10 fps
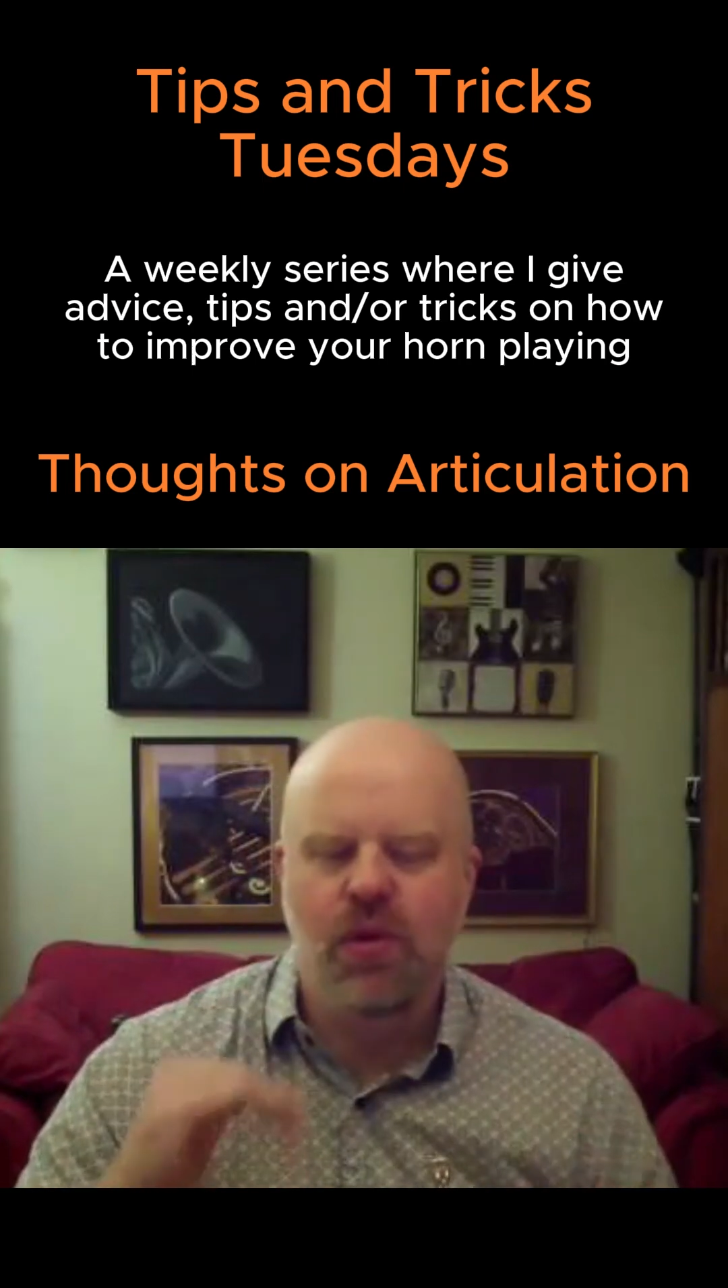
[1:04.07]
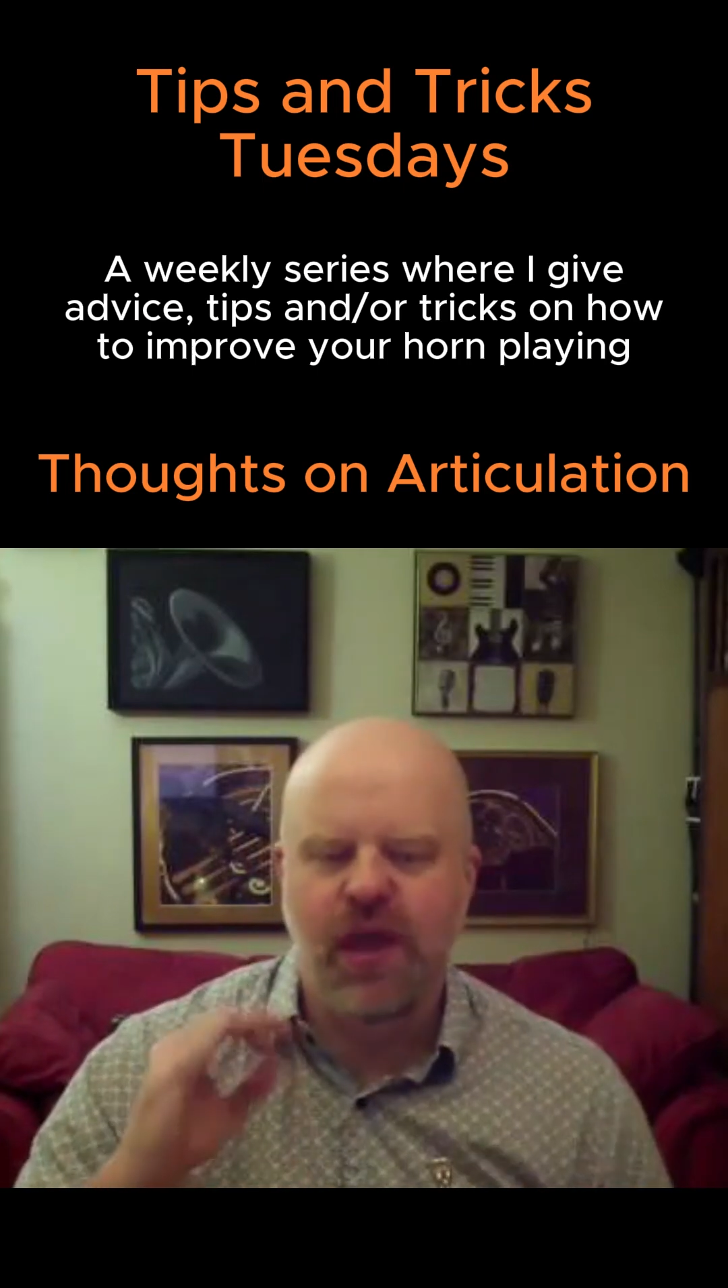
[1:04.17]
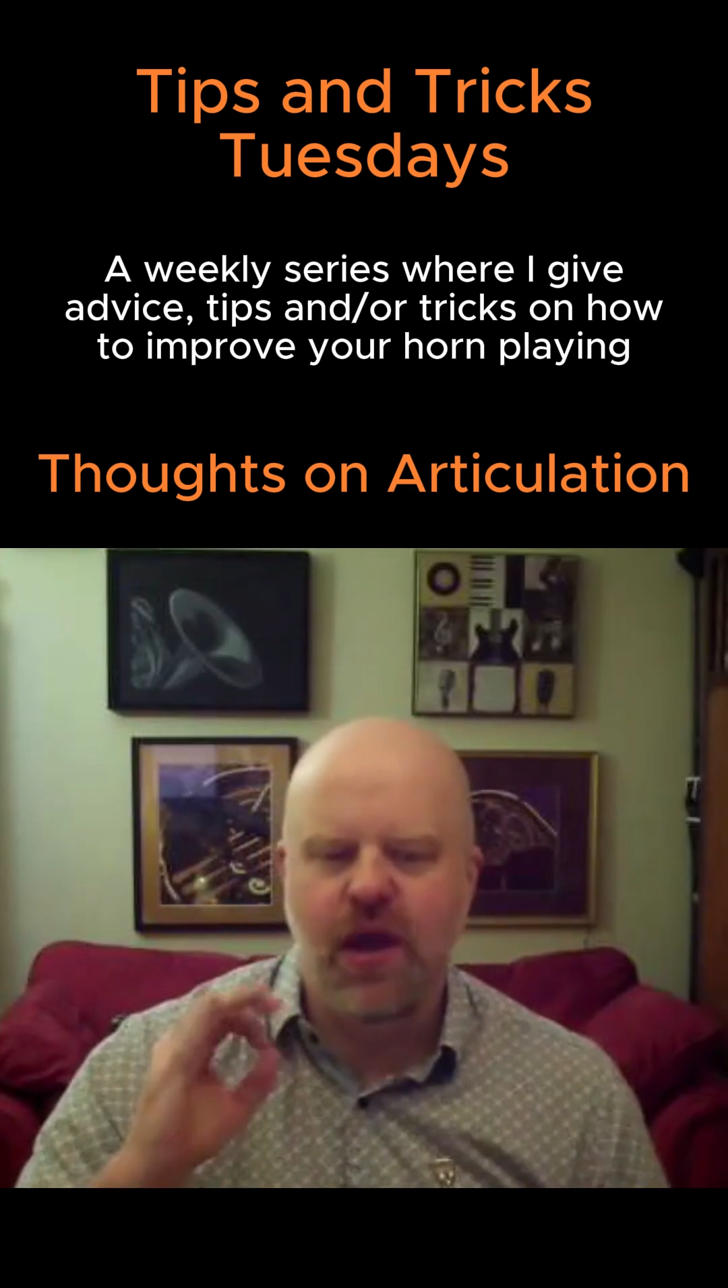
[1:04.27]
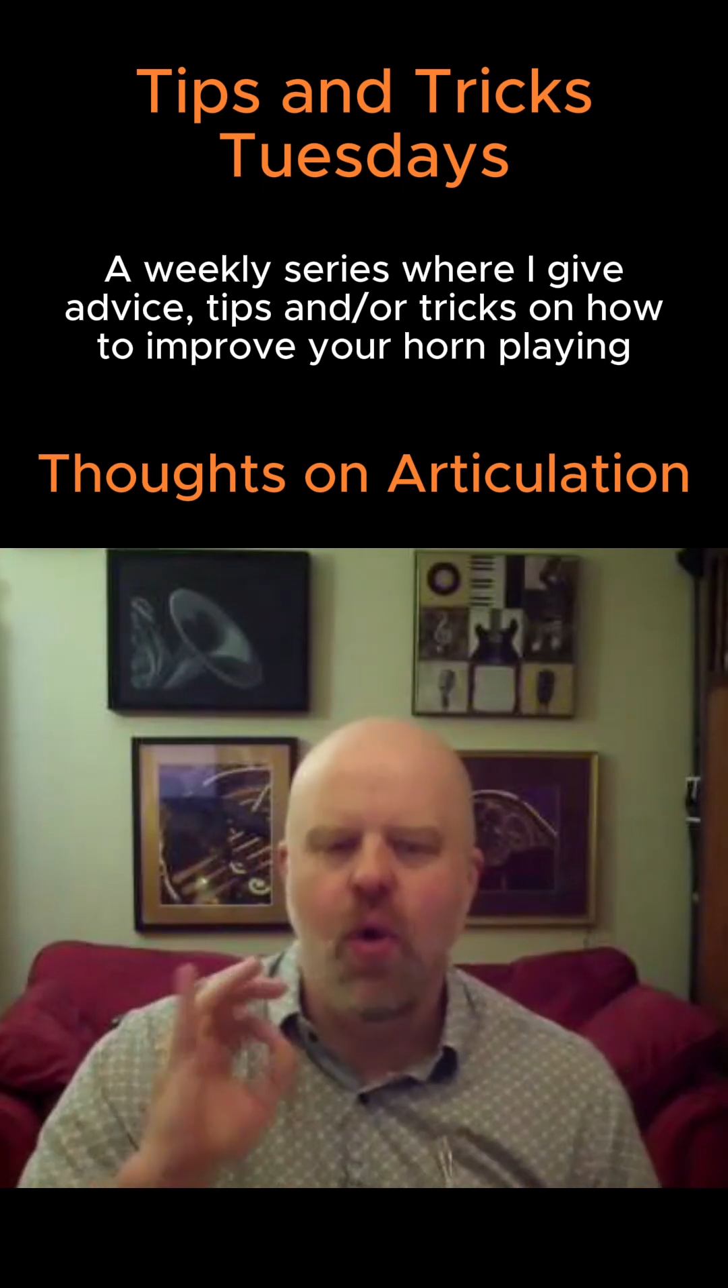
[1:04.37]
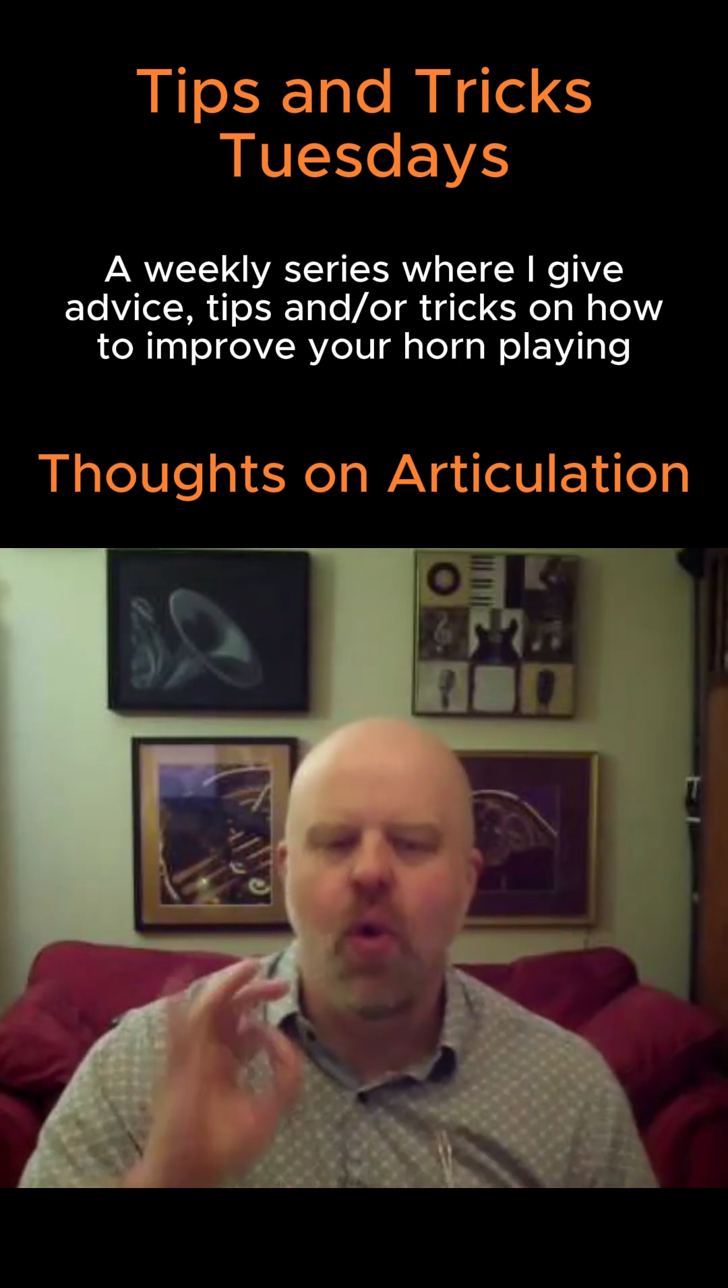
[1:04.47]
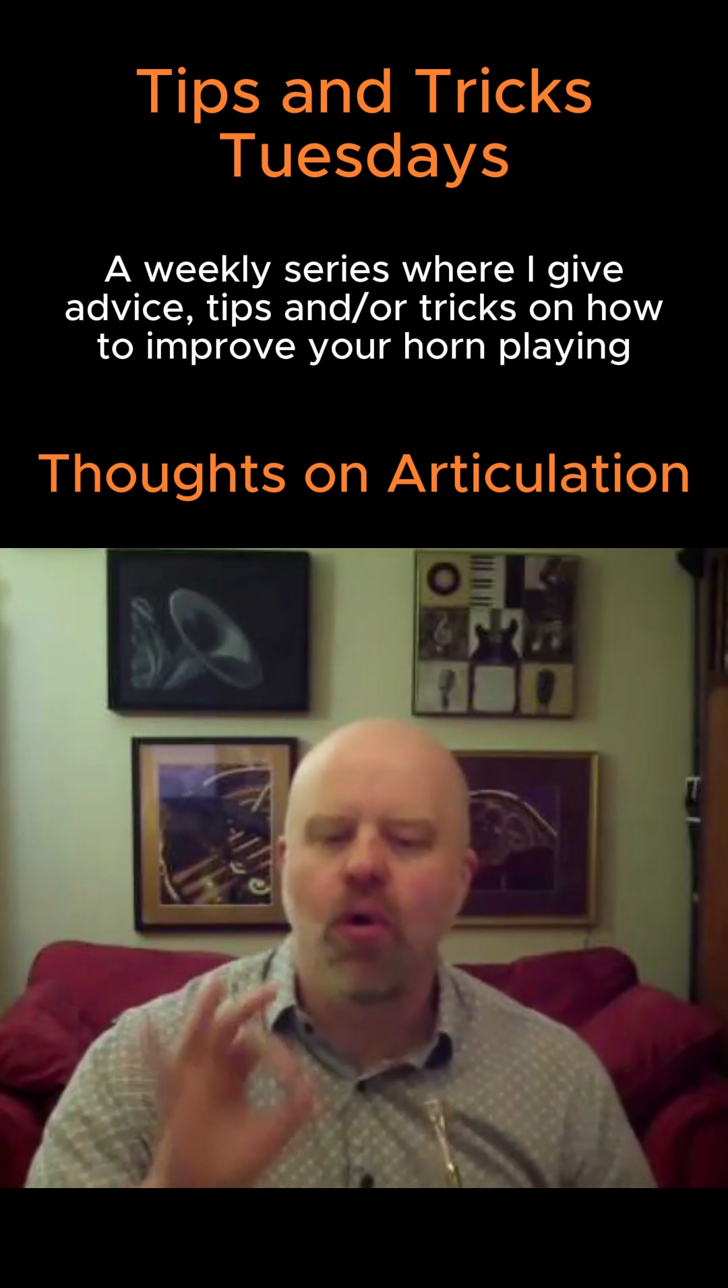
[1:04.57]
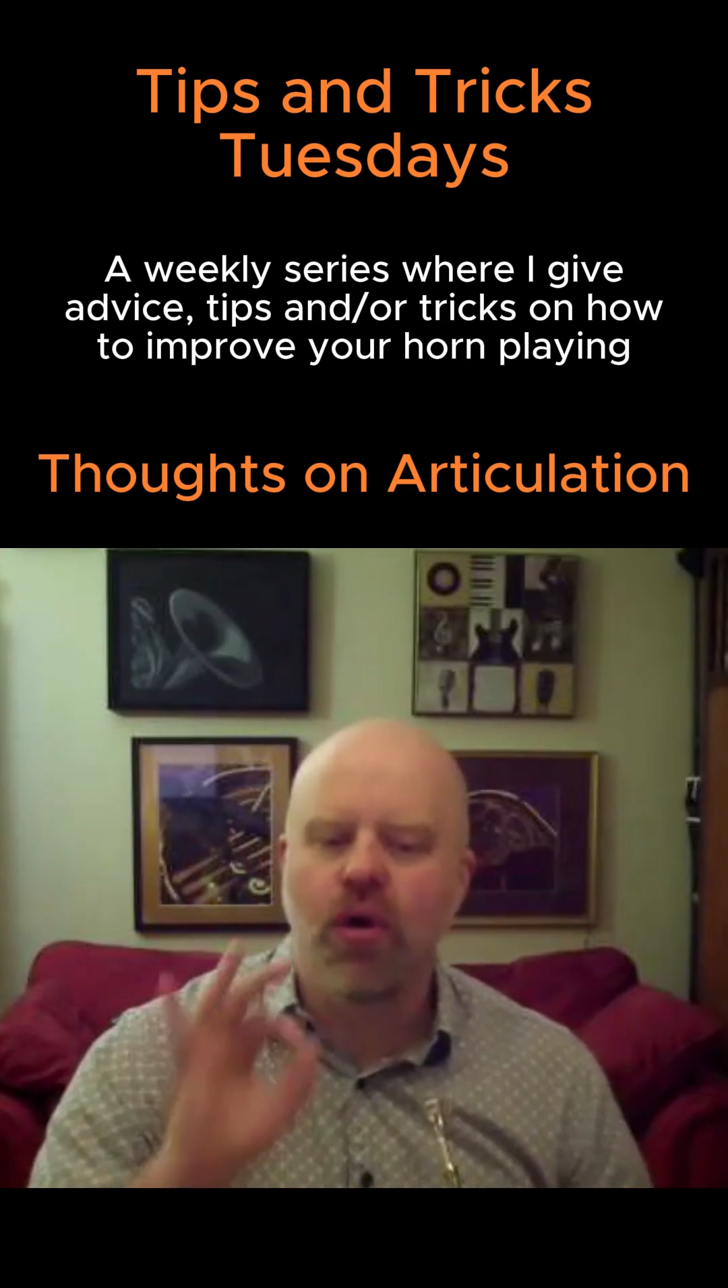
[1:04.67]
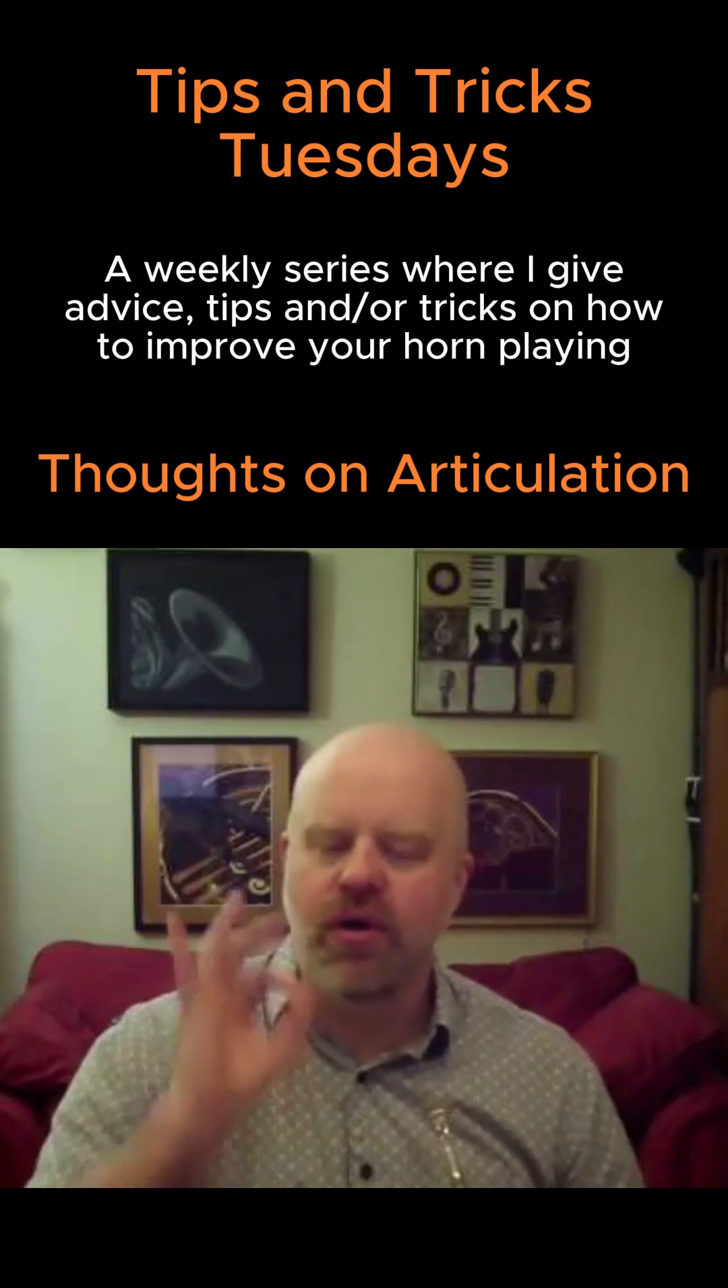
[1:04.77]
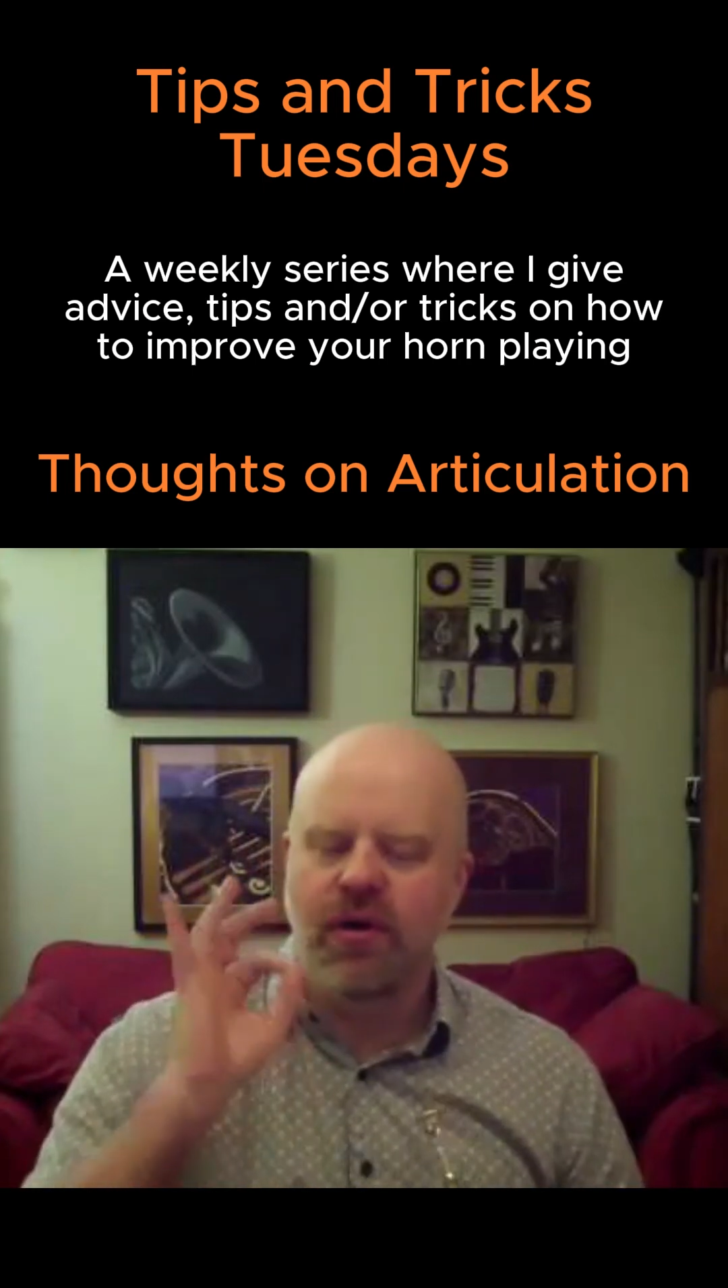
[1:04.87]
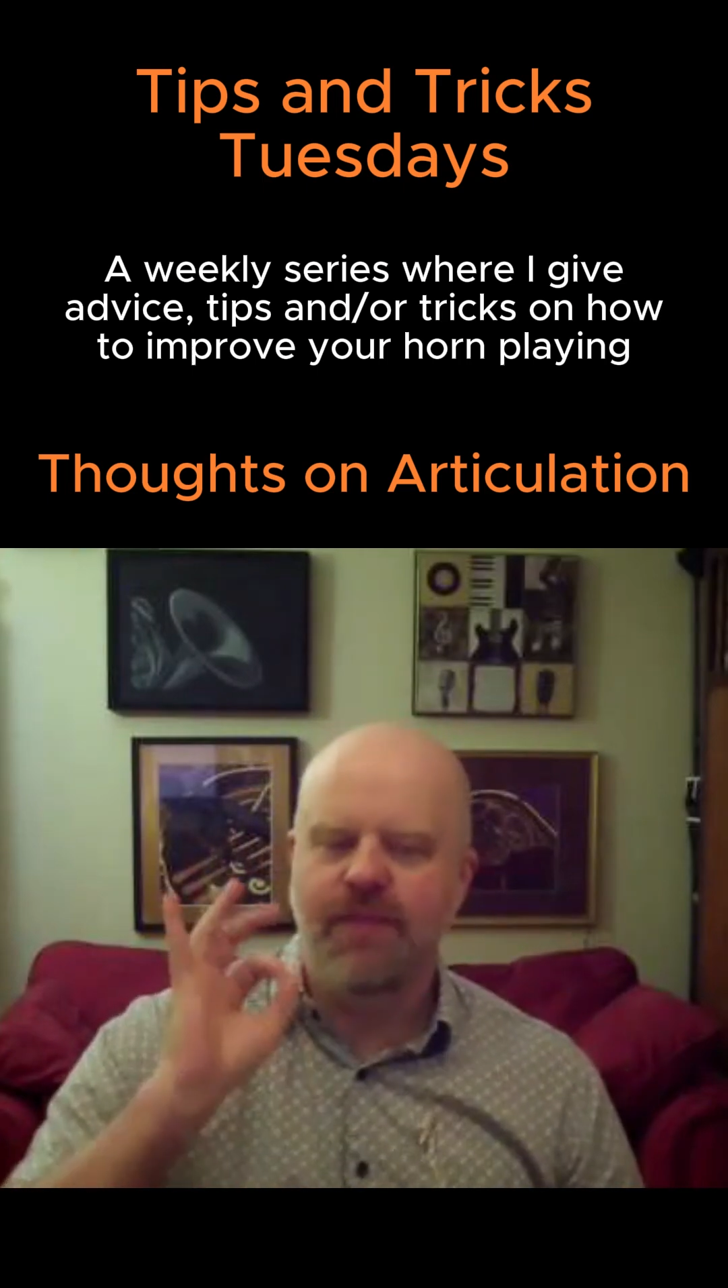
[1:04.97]
a
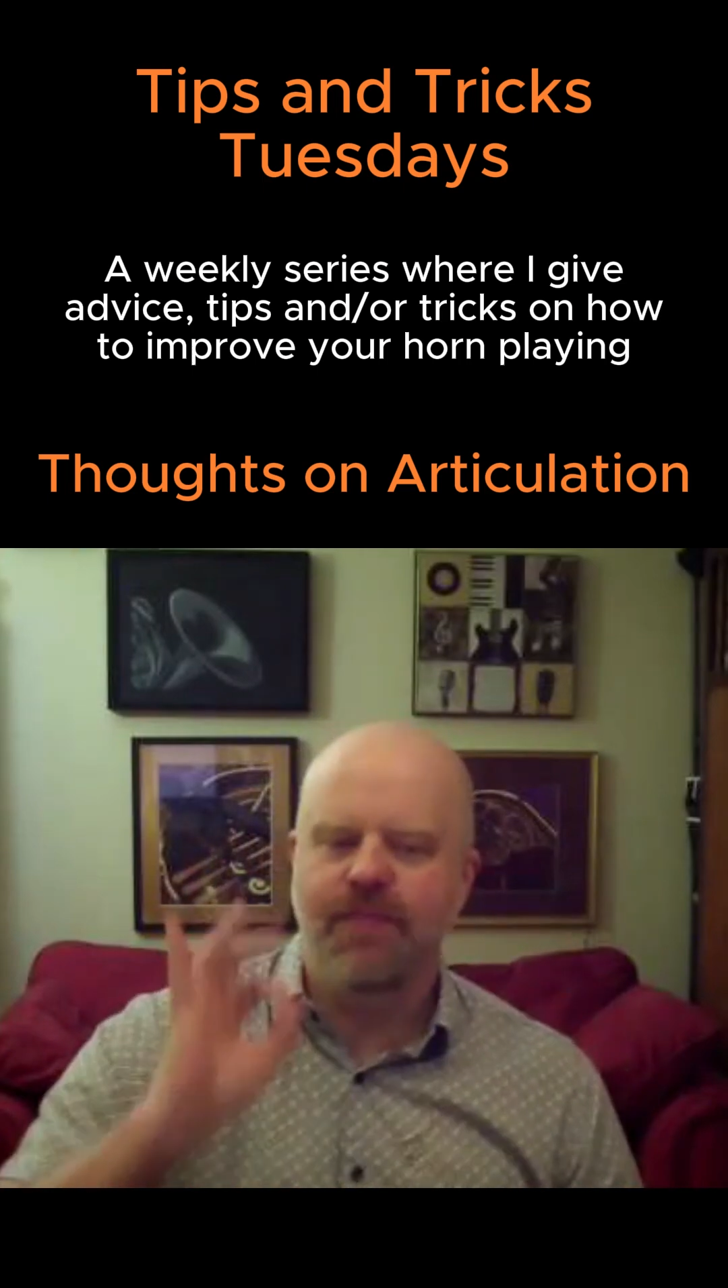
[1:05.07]
horn